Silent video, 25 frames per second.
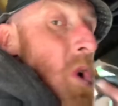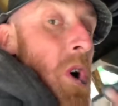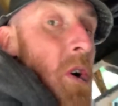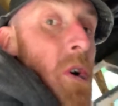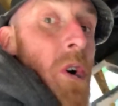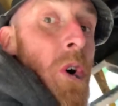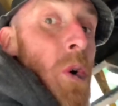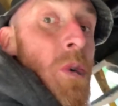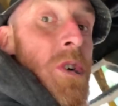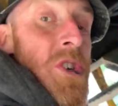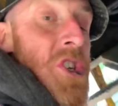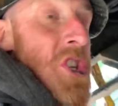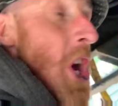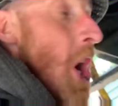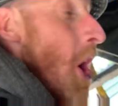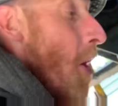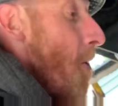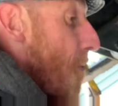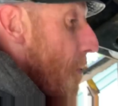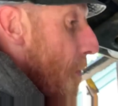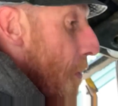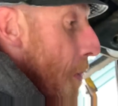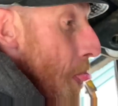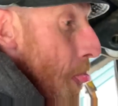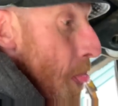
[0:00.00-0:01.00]
Oh, it's not.
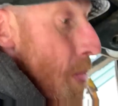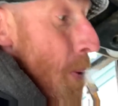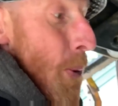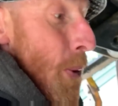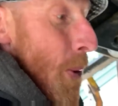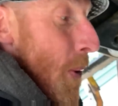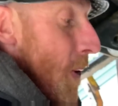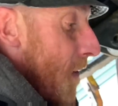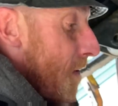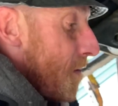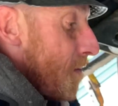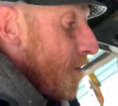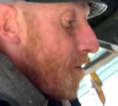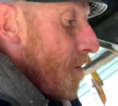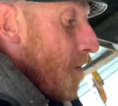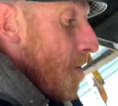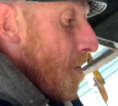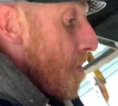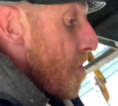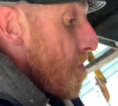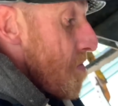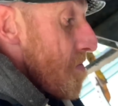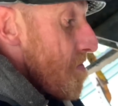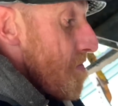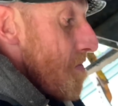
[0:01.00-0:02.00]

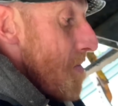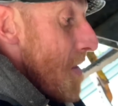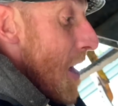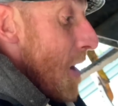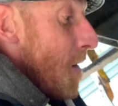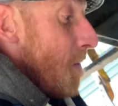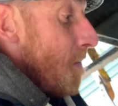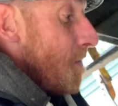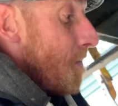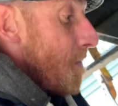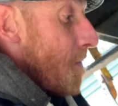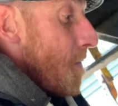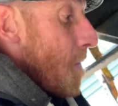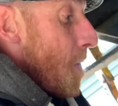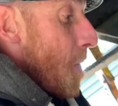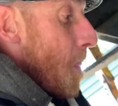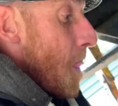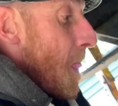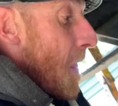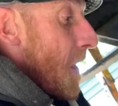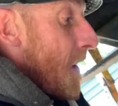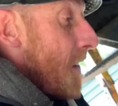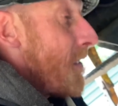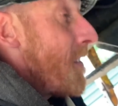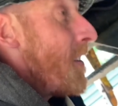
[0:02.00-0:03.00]
No.
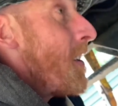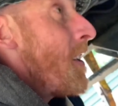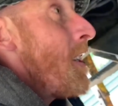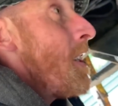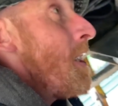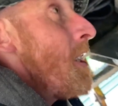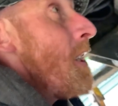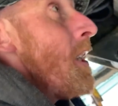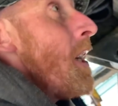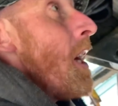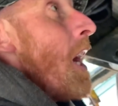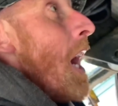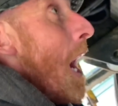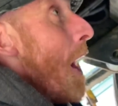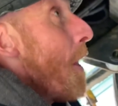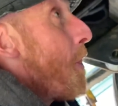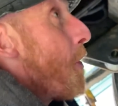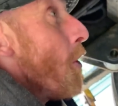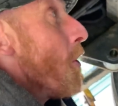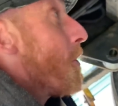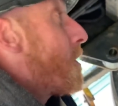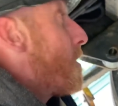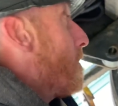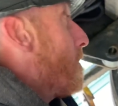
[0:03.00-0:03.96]
I thought it